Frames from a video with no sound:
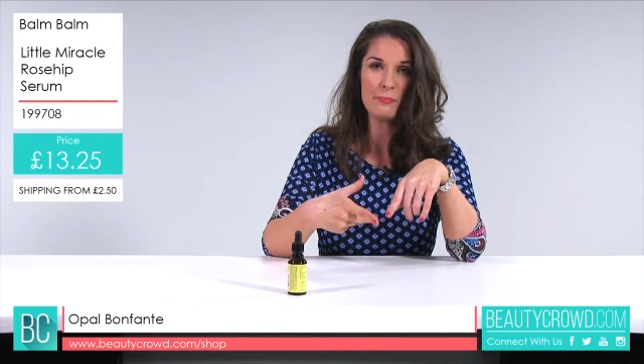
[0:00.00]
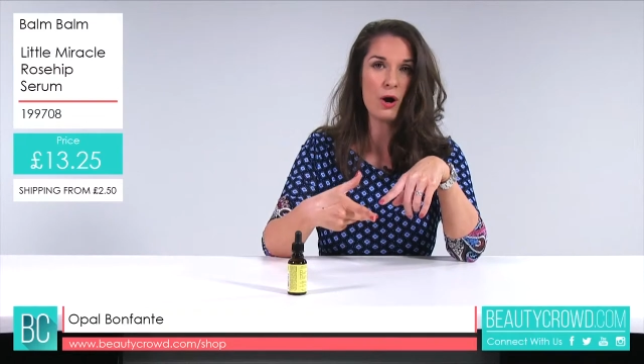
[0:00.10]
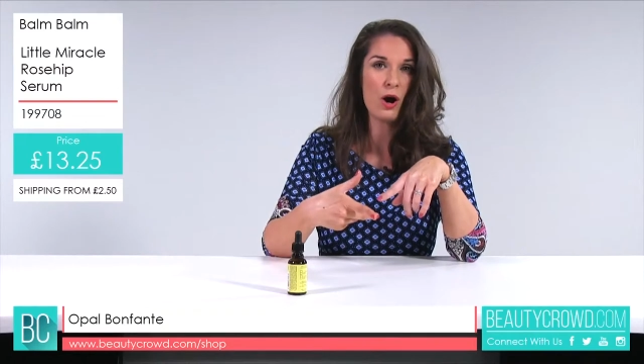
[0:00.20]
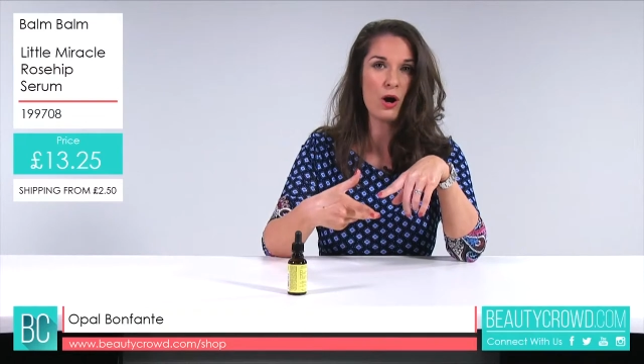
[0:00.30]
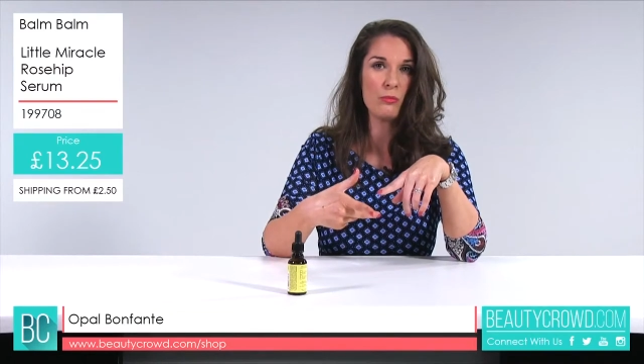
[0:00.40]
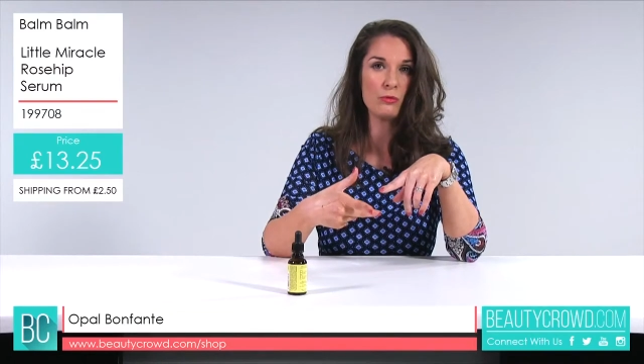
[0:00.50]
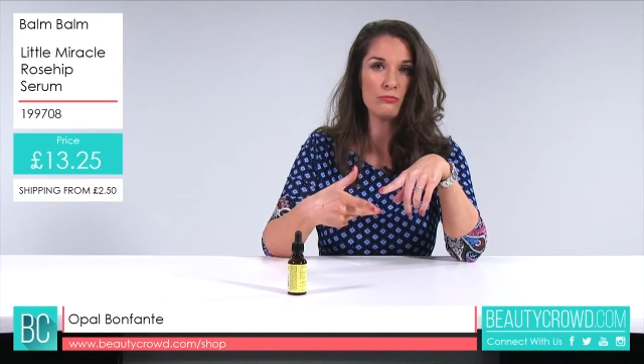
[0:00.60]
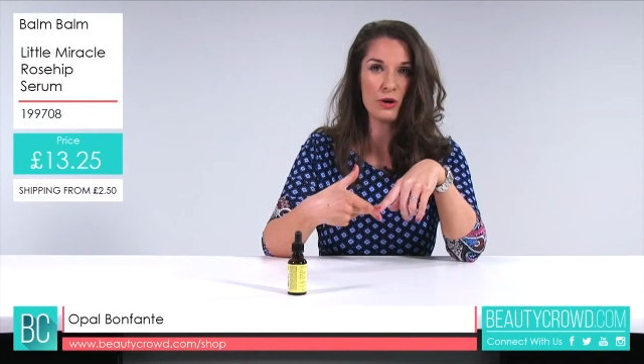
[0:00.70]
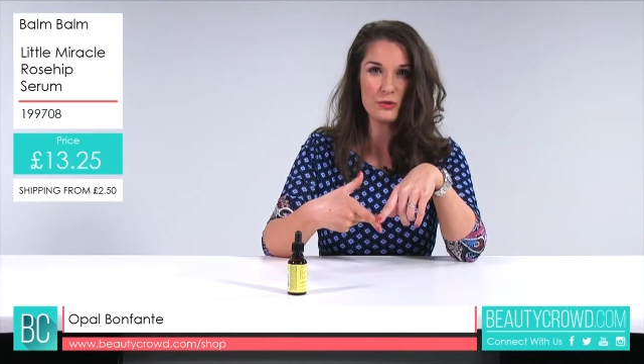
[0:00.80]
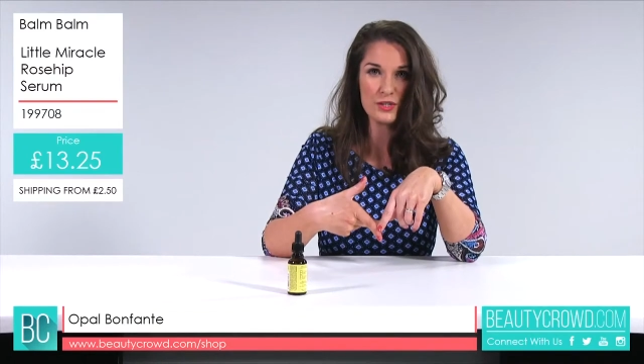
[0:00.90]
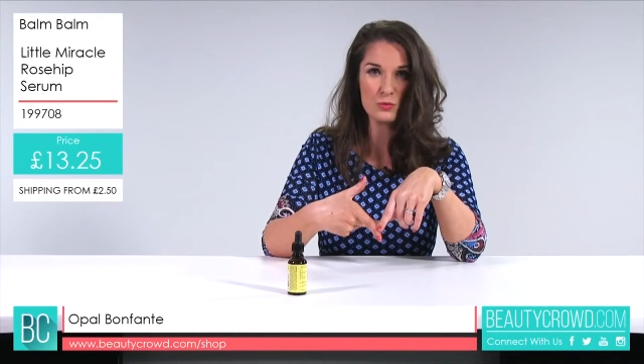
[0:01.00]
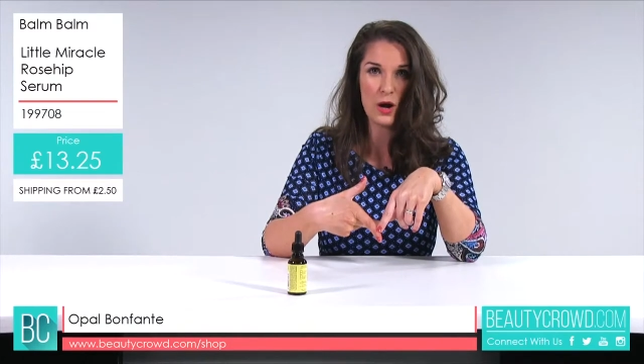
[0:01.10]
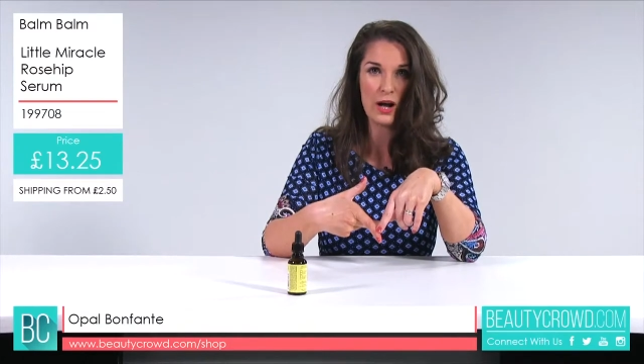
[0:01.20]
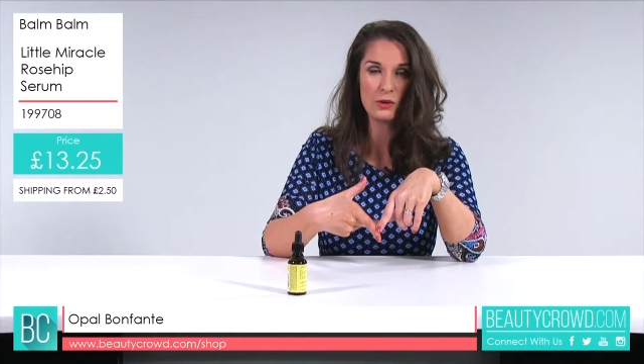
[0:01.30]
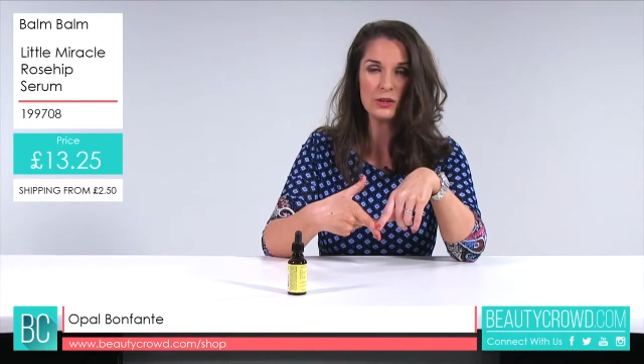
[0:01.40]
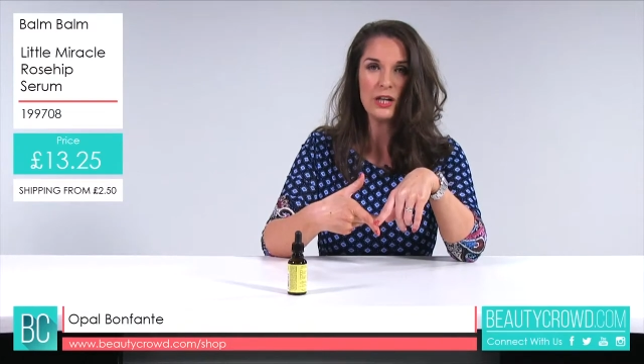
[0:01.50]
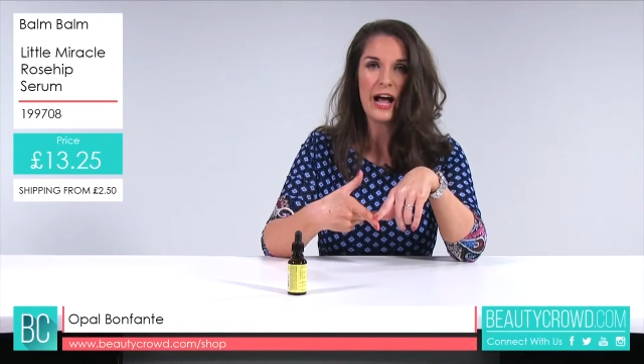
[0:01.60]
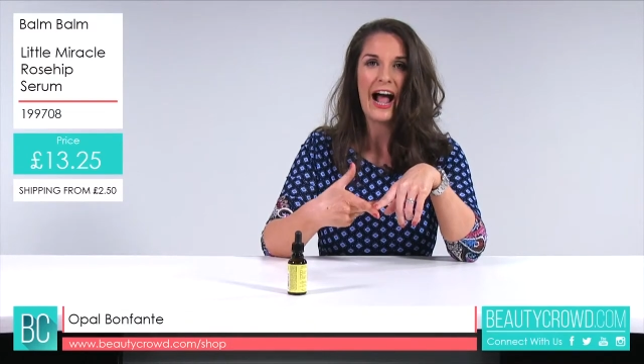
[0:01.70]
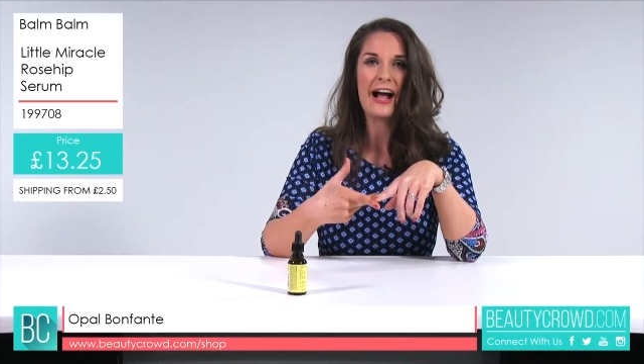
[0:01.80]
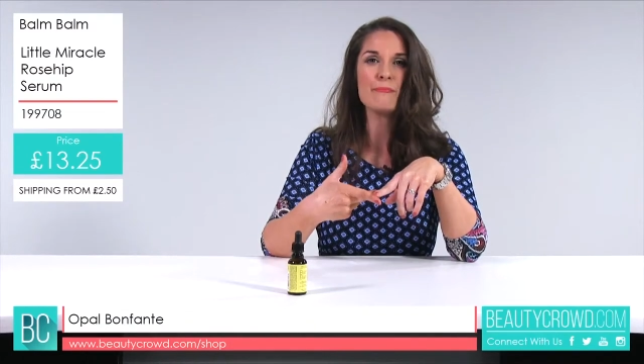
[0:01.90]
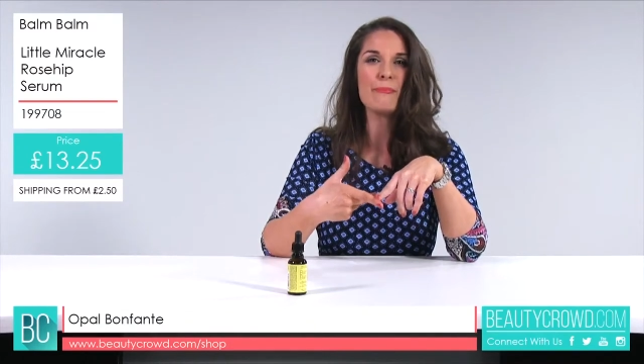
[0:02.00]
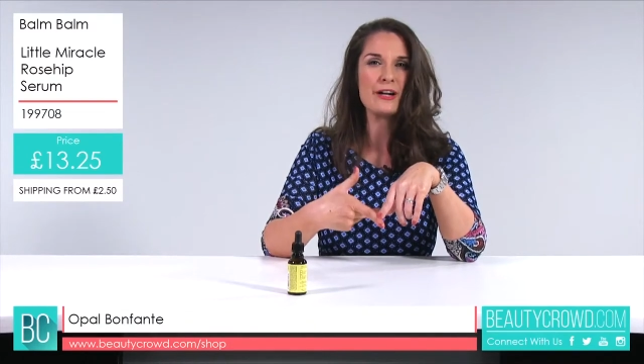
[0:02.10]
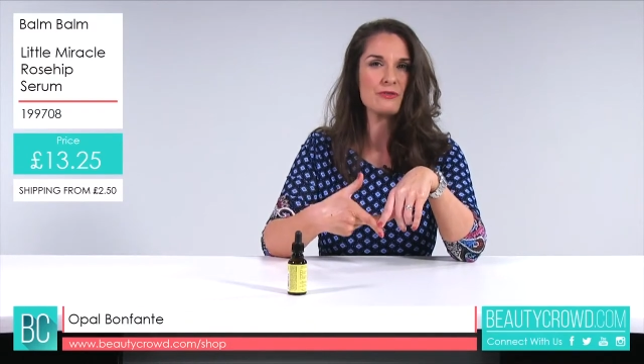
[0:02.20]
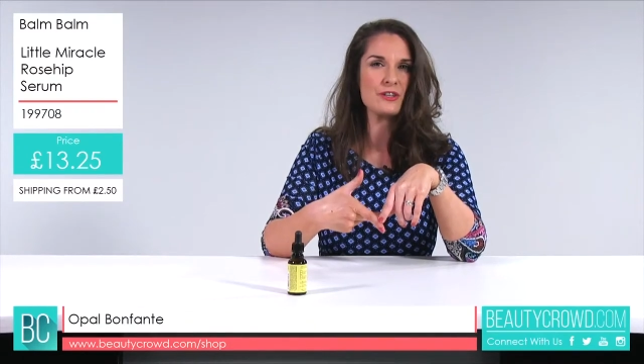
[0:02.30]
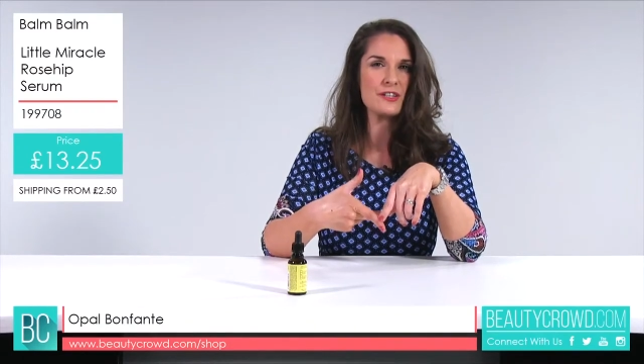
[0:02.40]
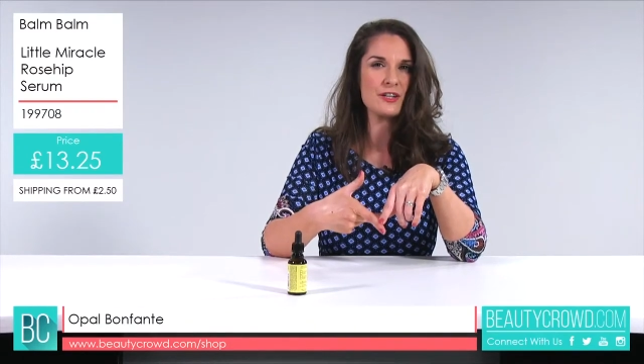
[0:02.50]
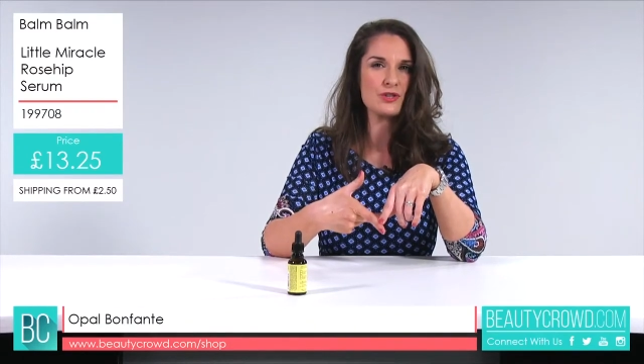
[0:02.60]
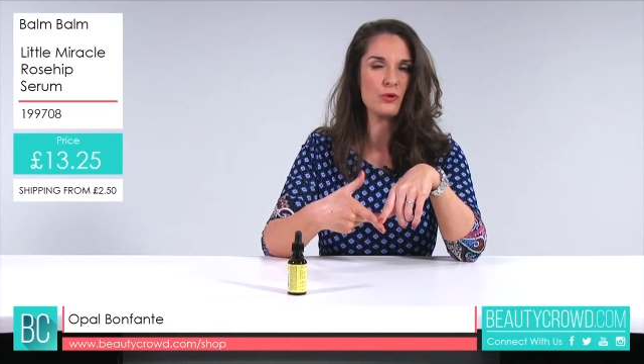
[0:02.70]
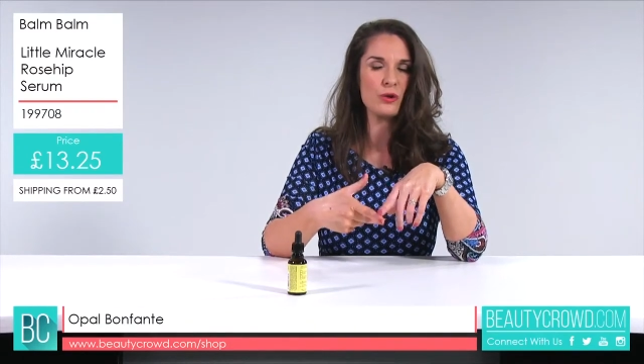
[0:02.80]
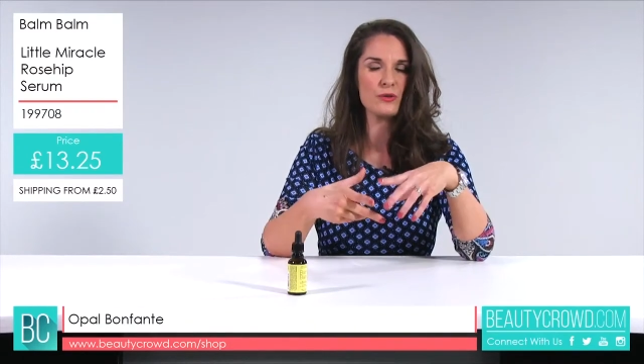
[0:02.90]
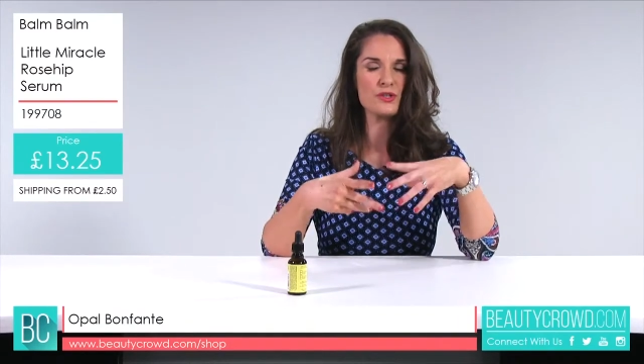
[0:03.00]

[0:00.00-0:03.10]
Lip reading: palmarosa as well, and mandarin essential oil.